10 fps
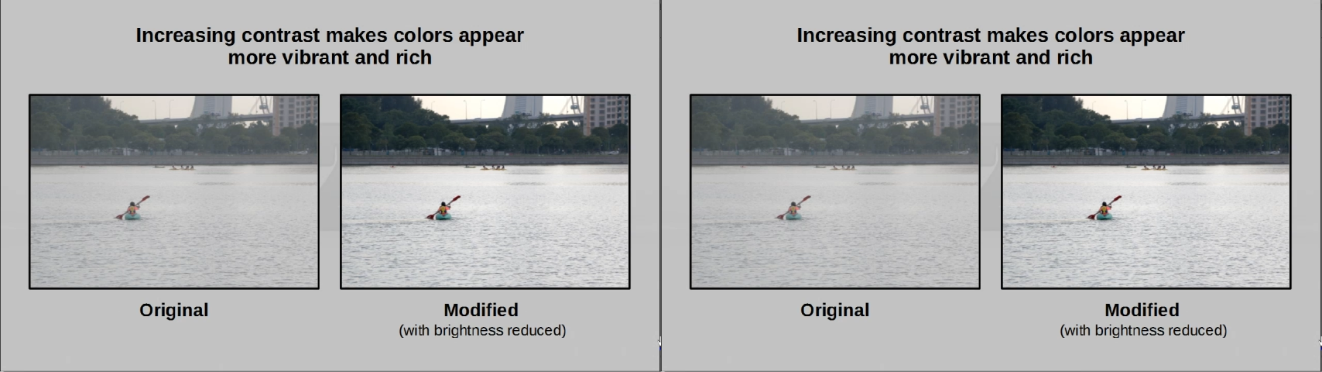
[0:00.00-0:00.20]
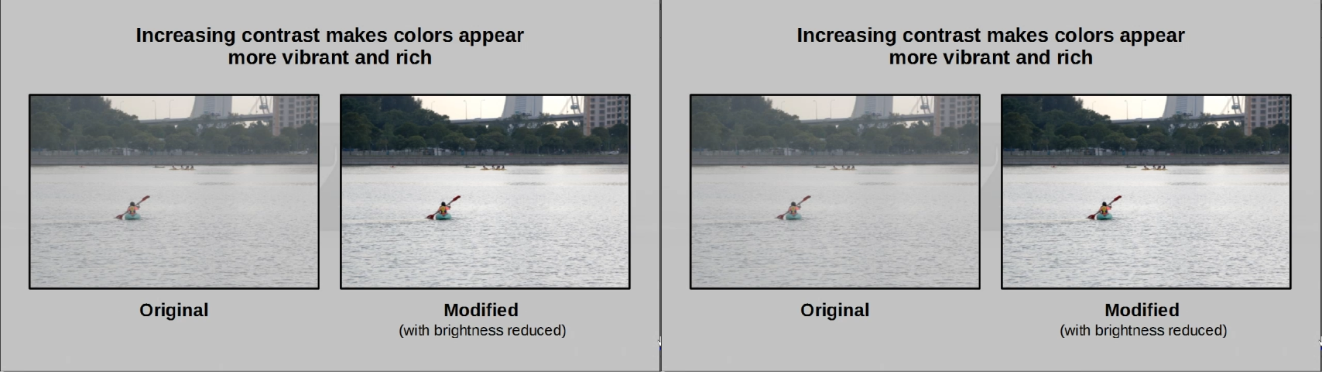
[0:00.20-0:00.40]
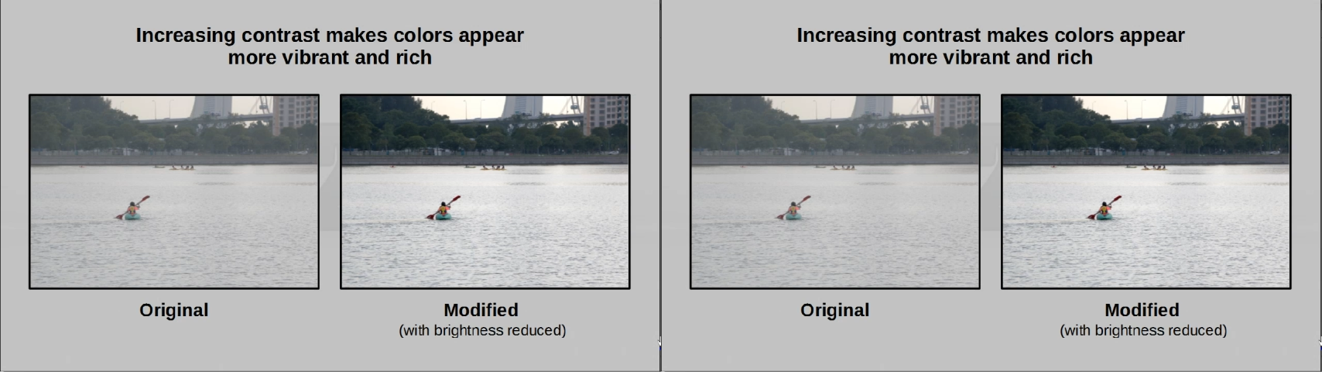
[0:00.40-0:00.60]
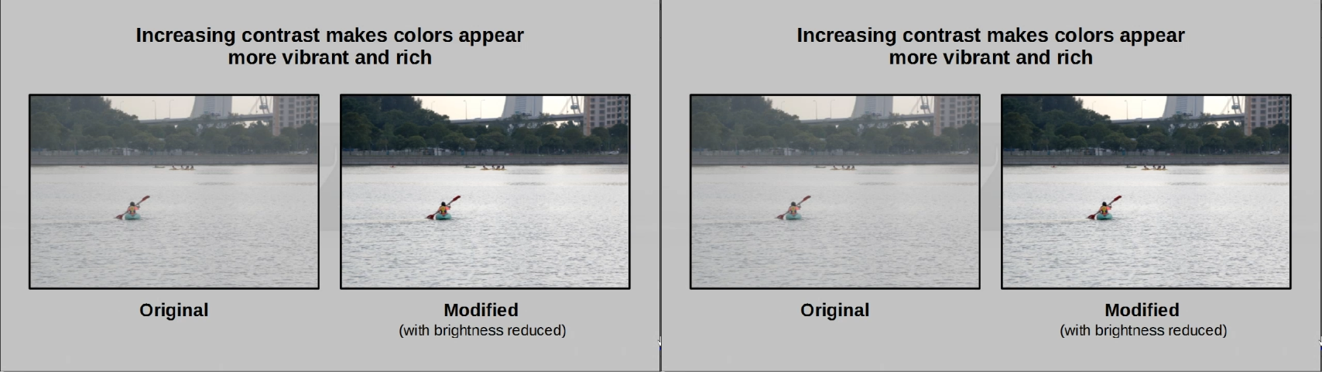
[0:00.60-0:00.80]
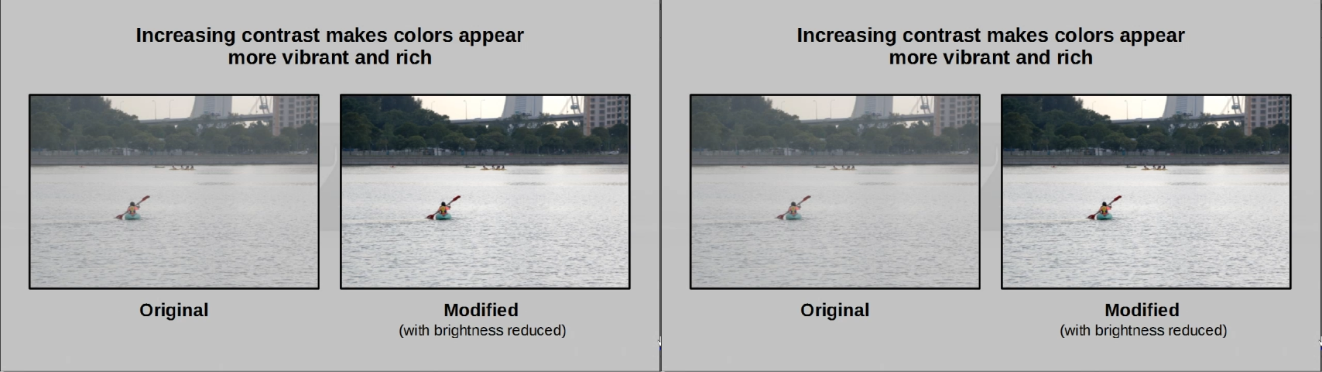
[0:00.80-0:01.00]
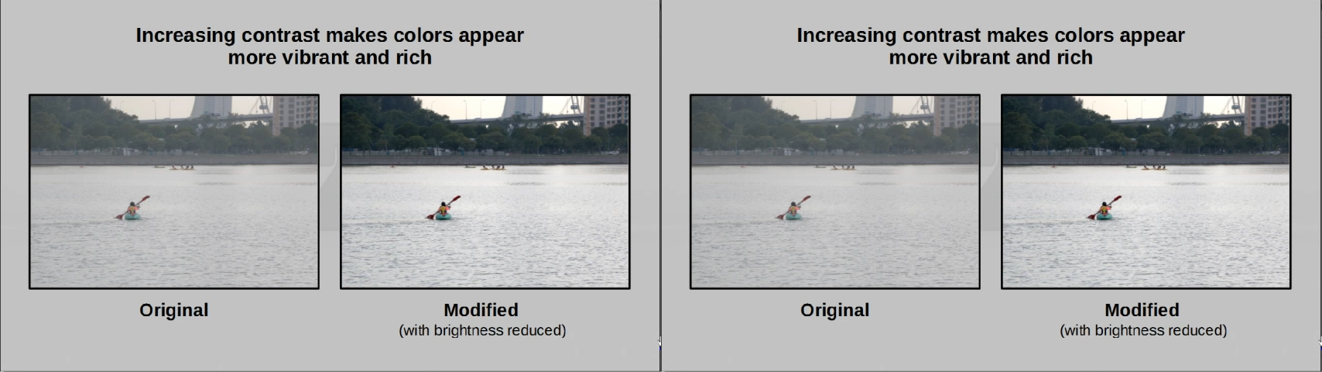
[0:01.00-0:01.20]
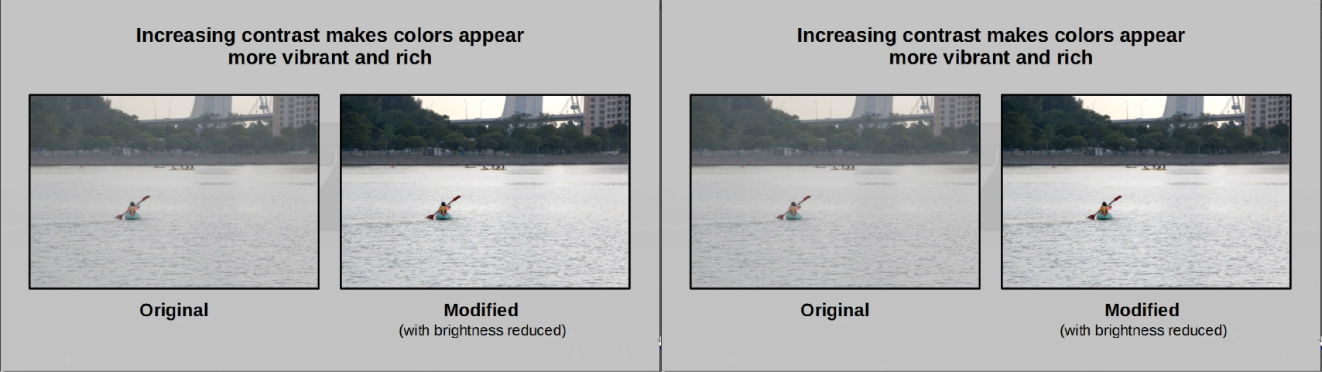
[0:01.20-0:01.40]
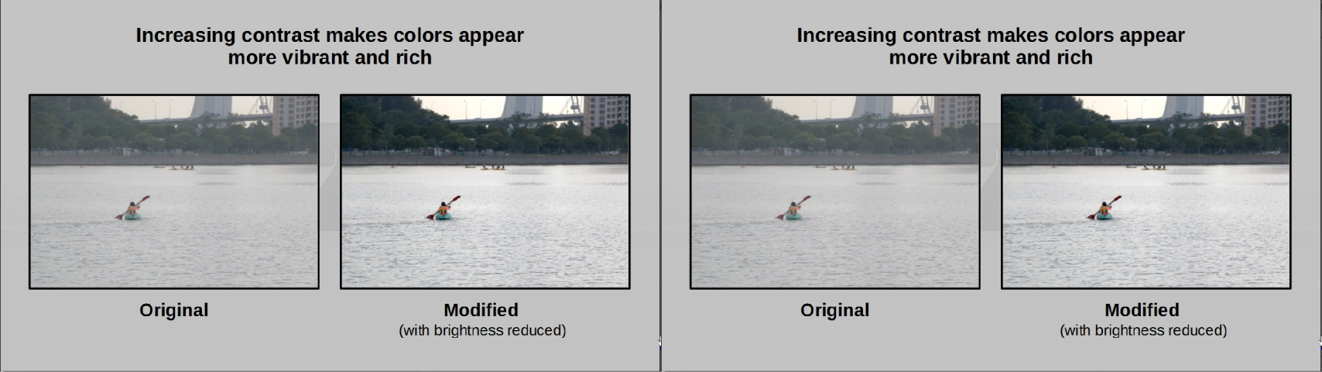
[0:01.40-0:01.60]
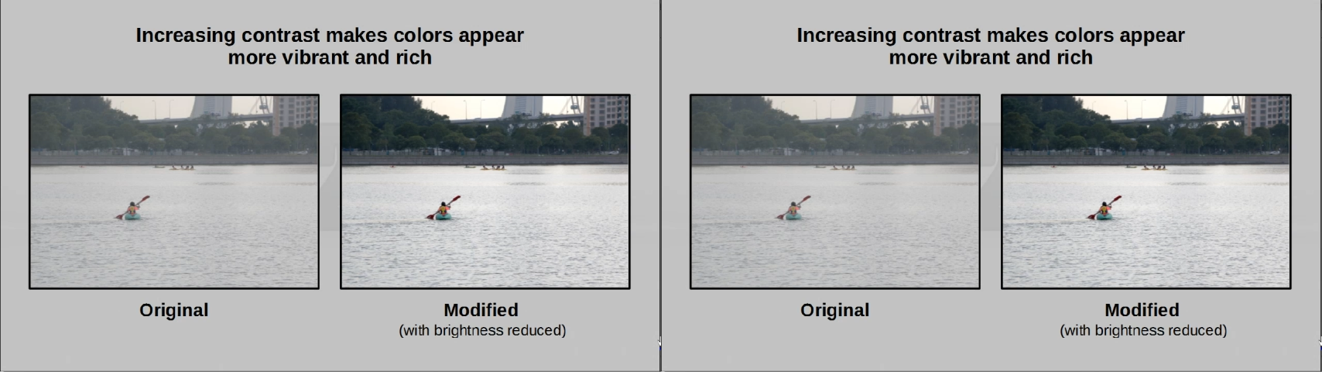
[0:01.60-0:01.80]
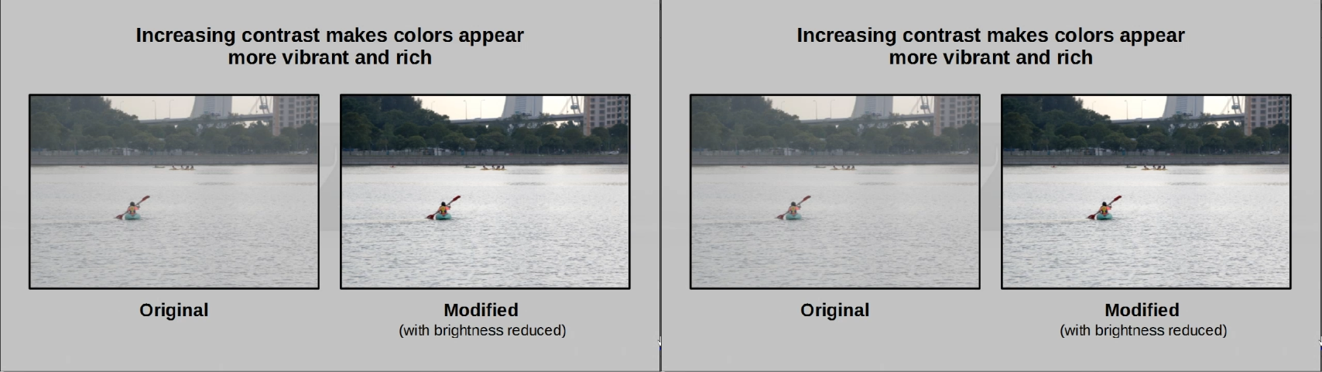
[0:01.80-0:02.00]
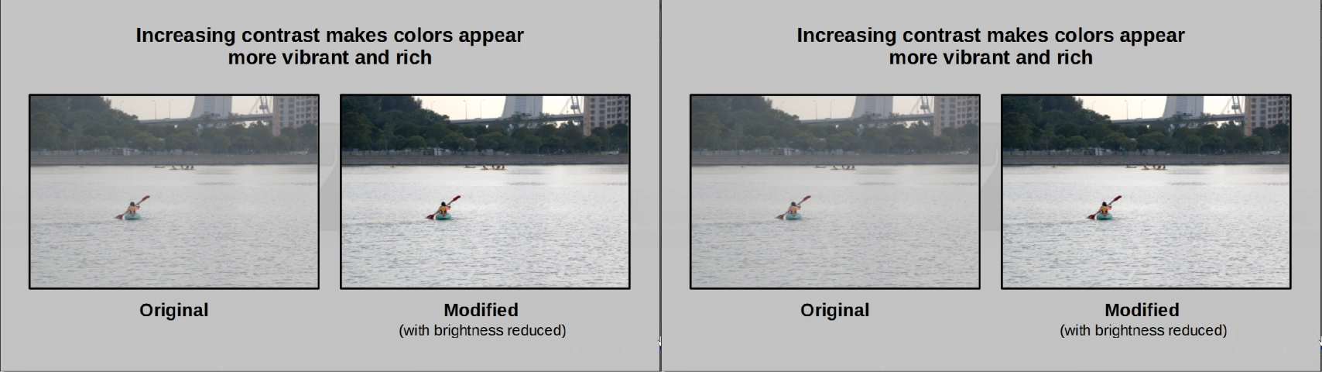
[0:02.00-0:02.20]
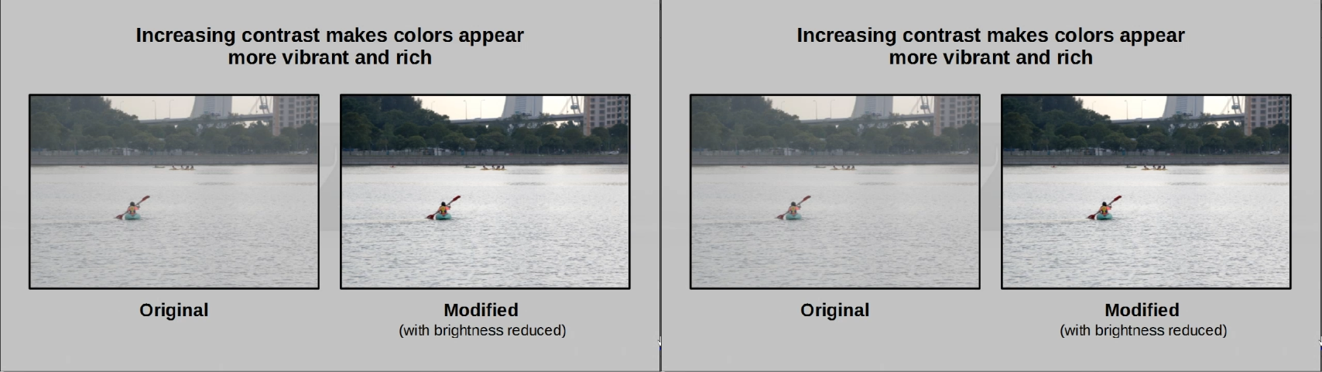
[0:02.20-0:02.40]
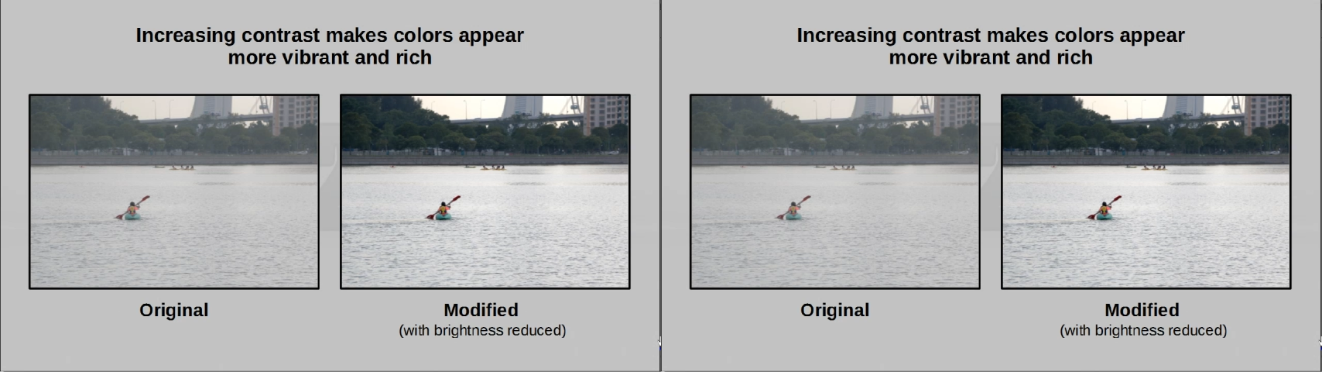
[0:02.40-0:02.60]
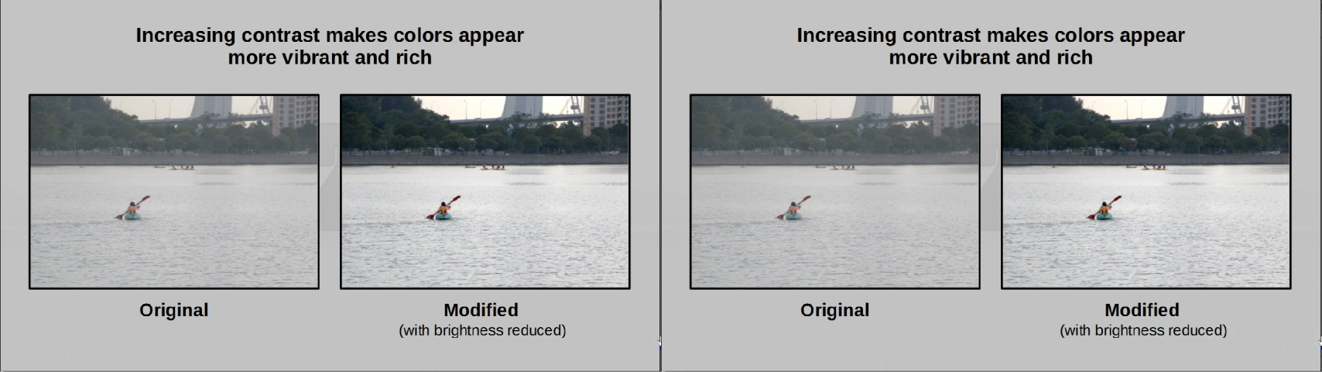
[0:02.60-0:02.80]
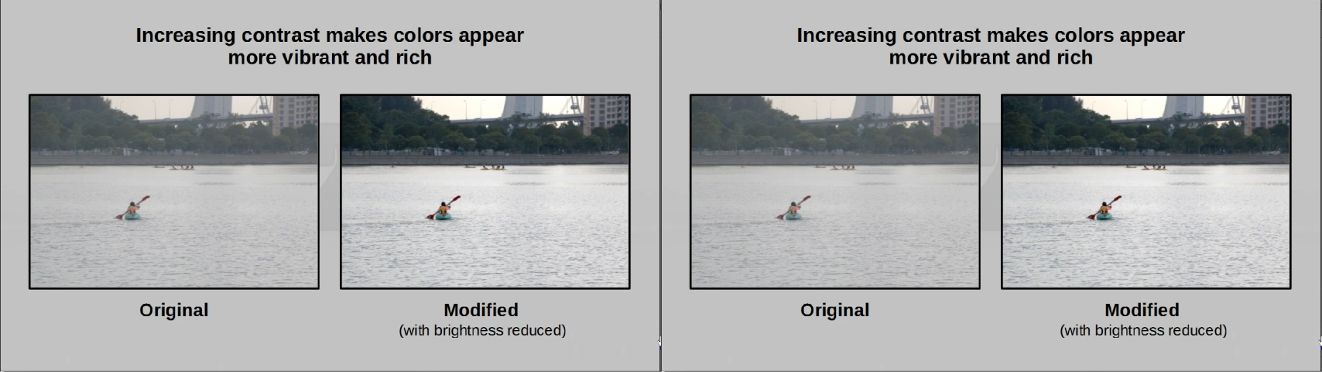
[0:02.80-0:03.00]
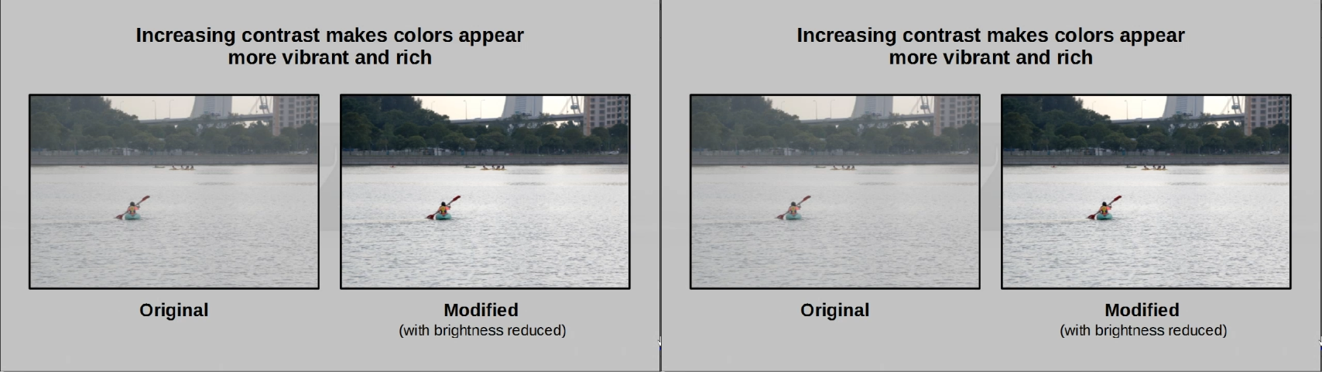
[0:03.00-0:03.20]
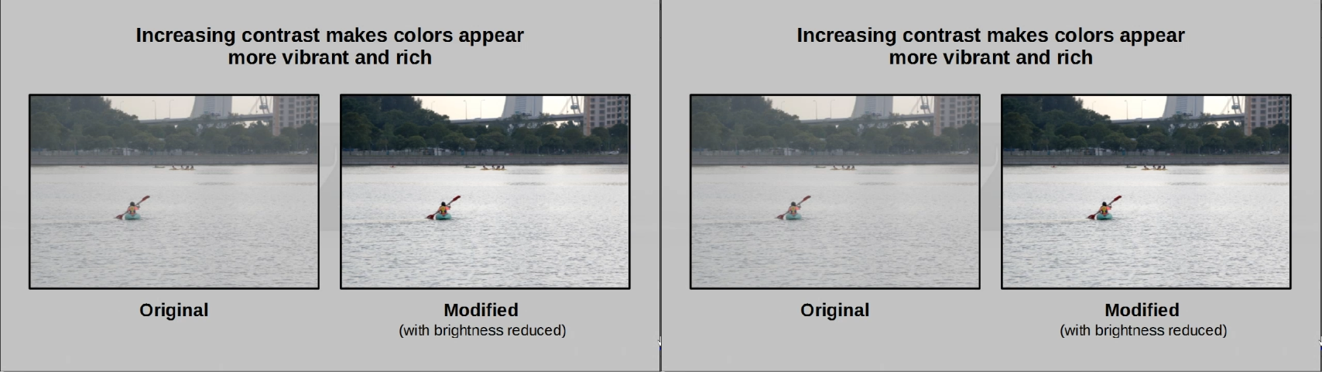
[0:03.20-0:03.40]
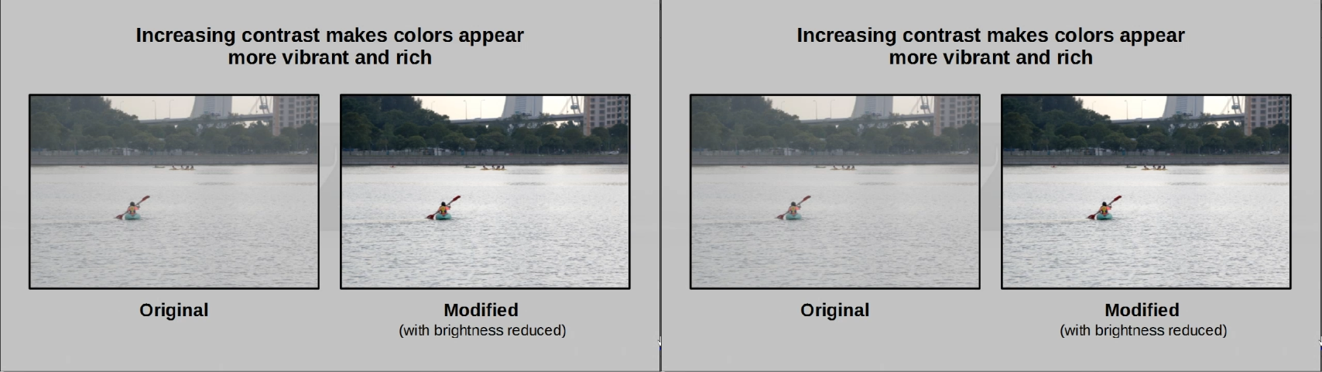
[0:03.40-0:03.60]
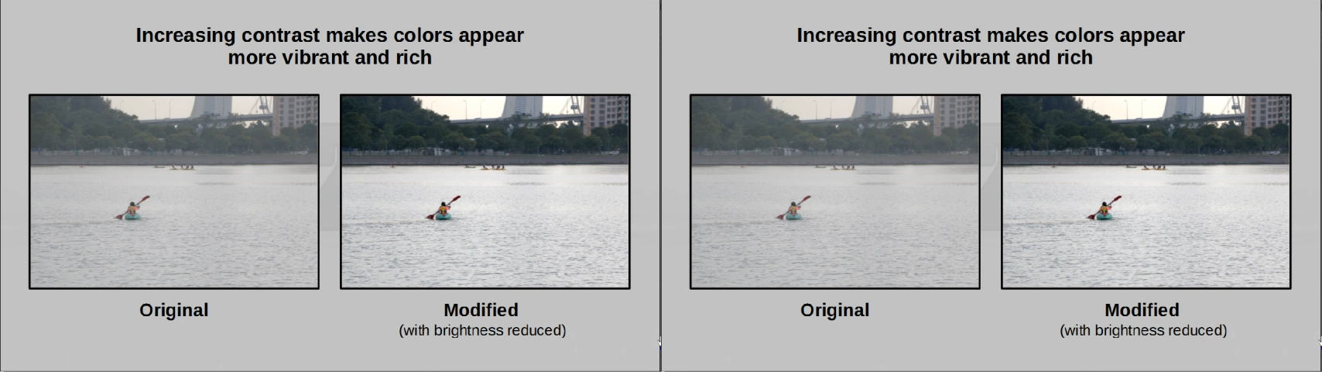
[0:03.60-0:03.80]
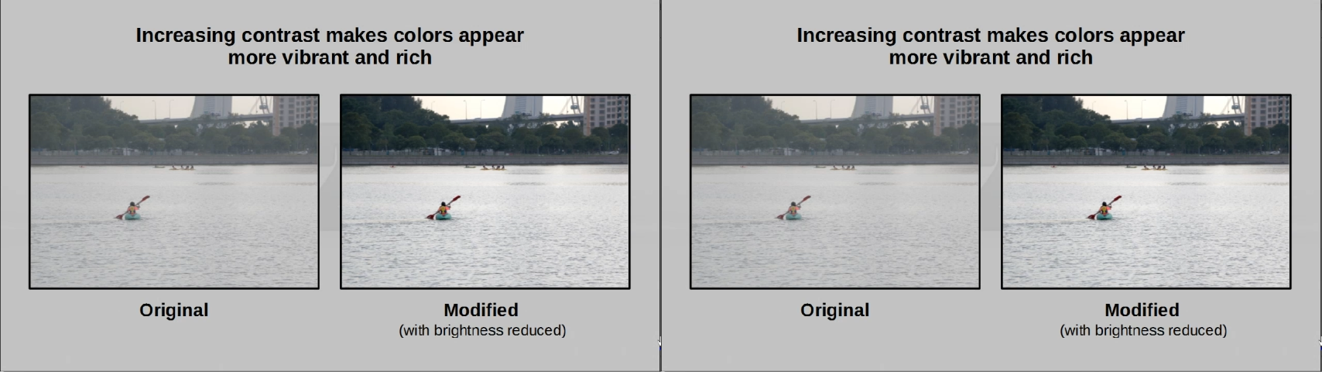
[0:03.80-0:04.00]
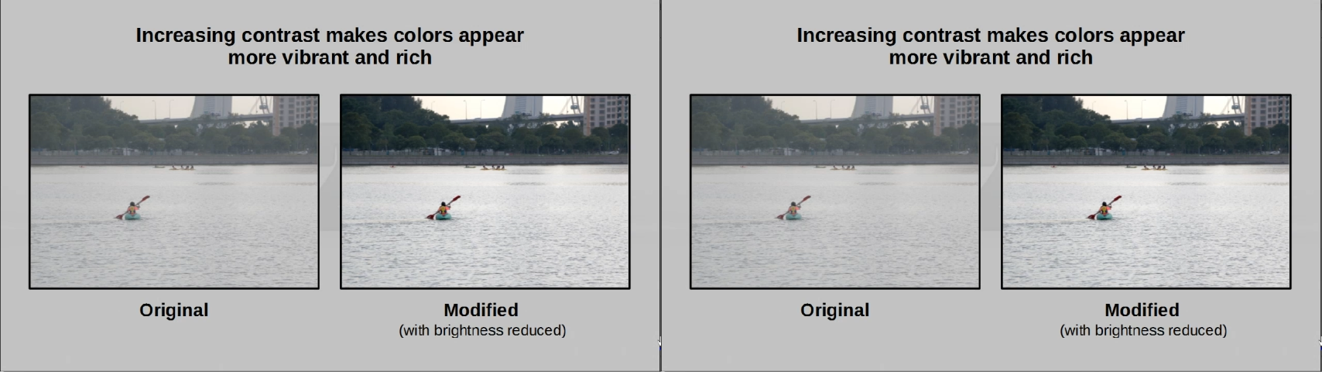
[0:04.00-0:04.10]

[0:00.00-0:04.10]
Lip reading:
Nobody's mouth can be seen.